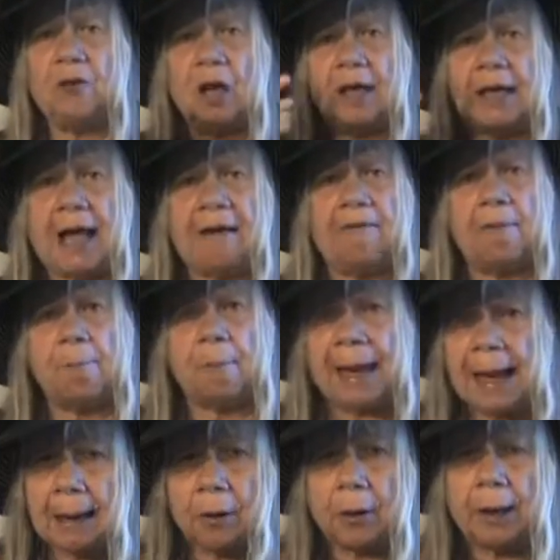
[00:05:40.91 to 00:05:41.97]
got to have it
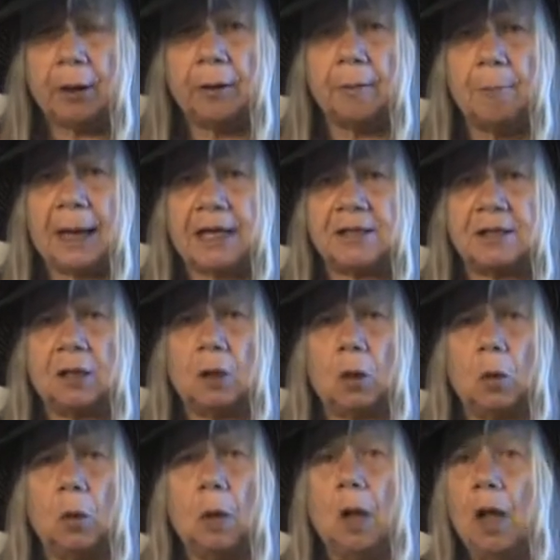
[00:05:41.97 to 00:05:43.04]
better here in
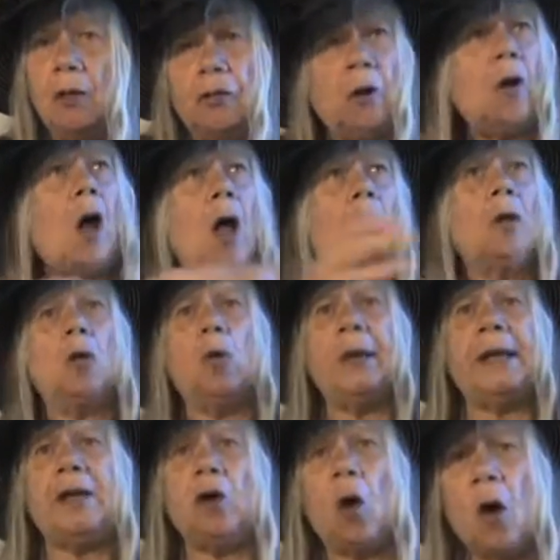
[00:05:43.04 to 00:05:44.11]
Mexico. They're all
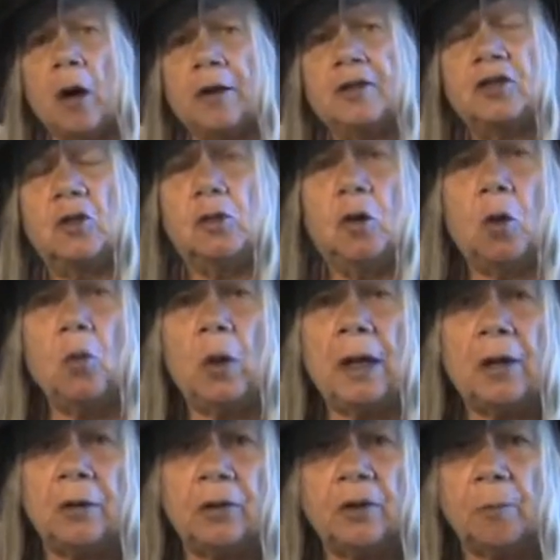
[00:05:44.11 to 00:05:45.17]
going north, so no
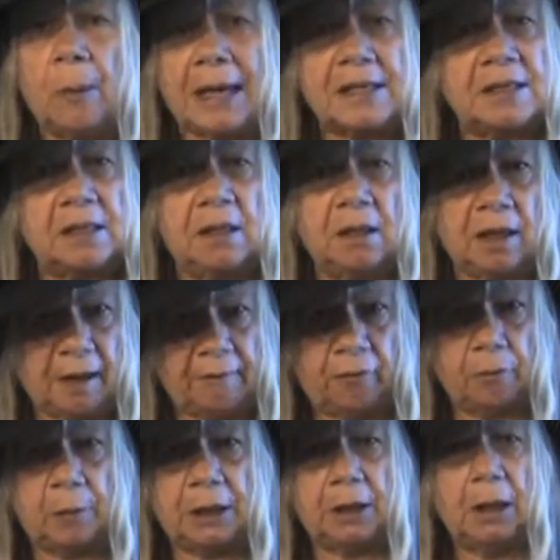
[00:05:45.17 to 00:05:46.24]
wonder the Mexican
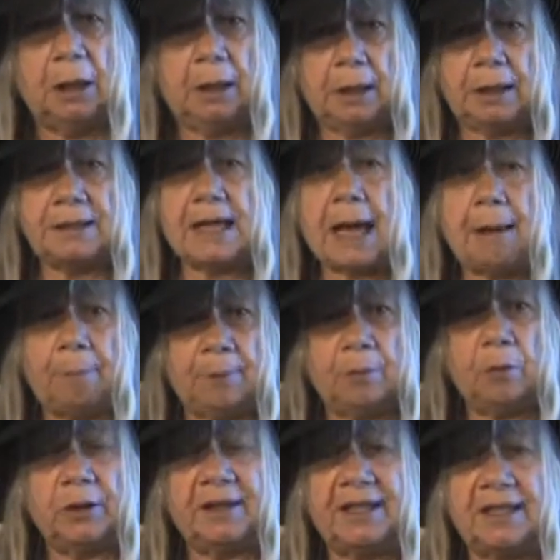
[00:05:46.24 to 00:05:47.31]
government is happy
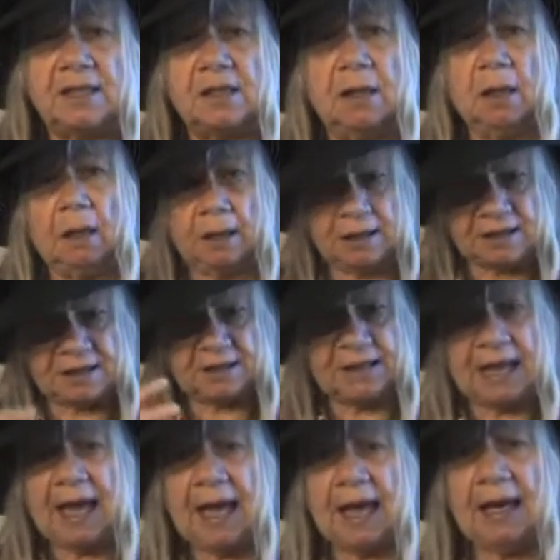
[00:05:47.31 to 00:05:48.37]
with this.
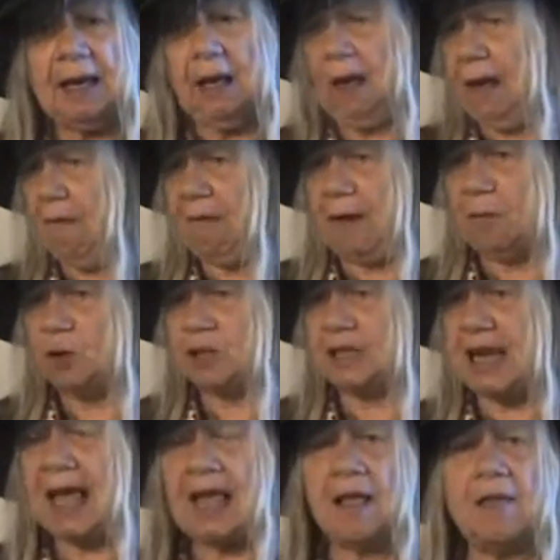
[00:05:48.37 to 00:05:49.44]
Instead, if they were
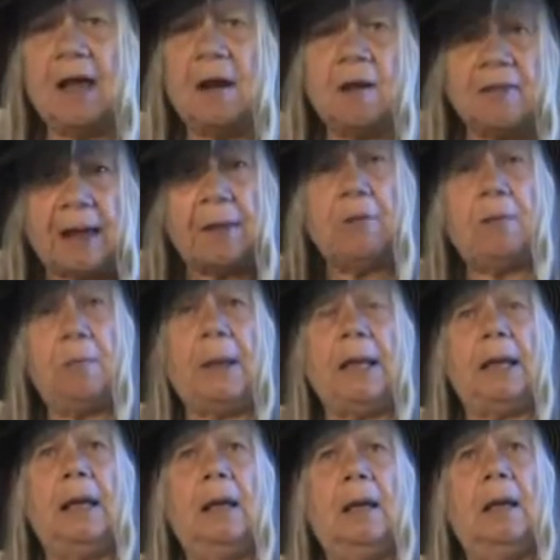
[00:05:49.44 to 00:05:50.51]
staying there, they would
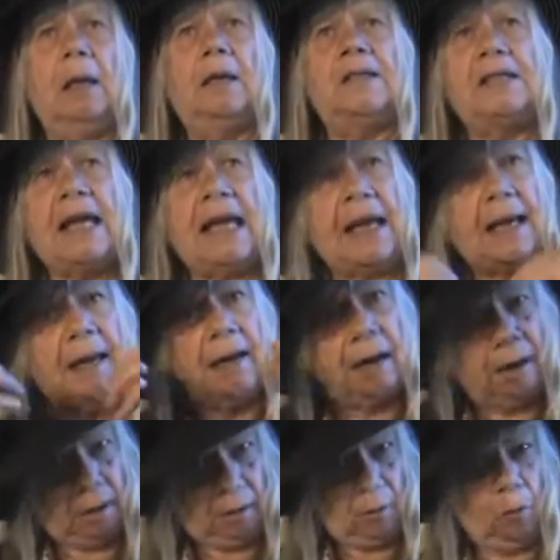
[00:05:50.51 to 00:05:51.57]
be saying,
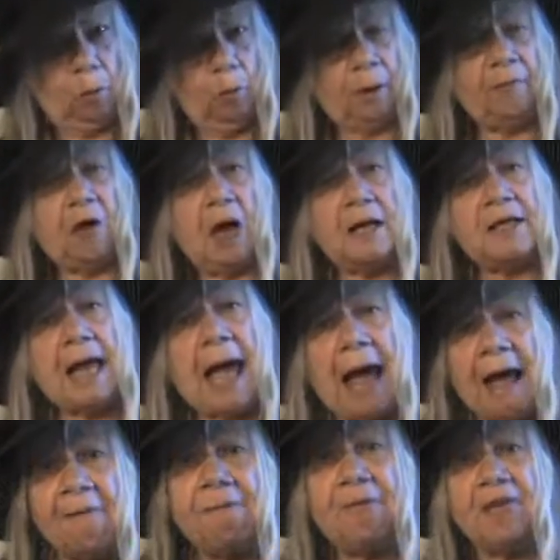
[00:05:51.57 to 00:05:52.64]
we've got to
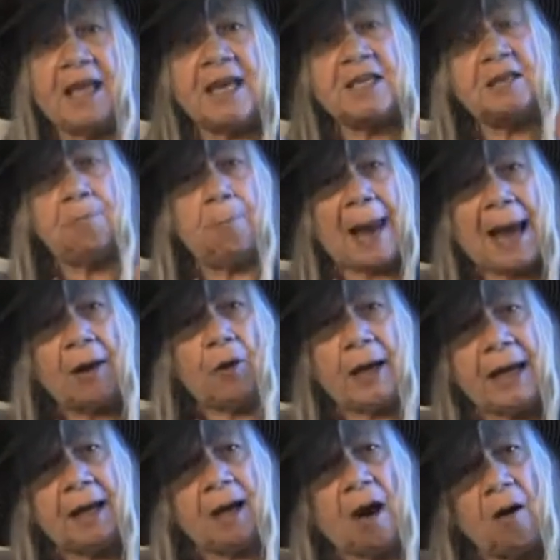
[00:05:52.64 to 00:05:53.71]
have things better
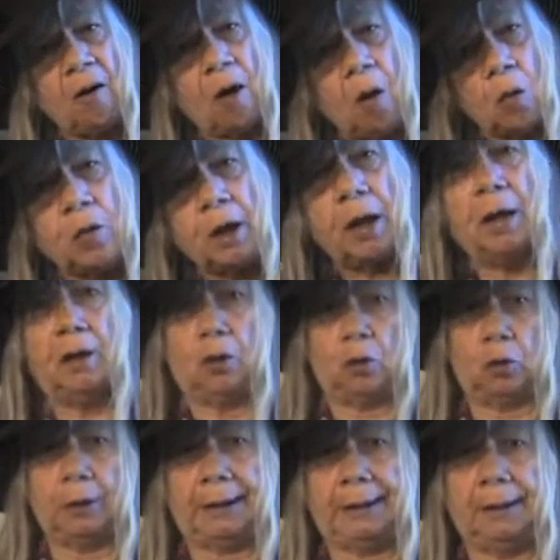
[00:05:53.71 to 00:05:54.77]
in our own
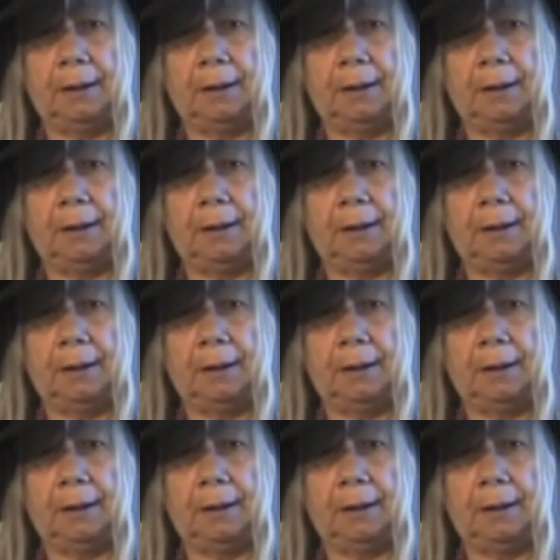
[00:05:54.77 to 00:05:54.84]
country.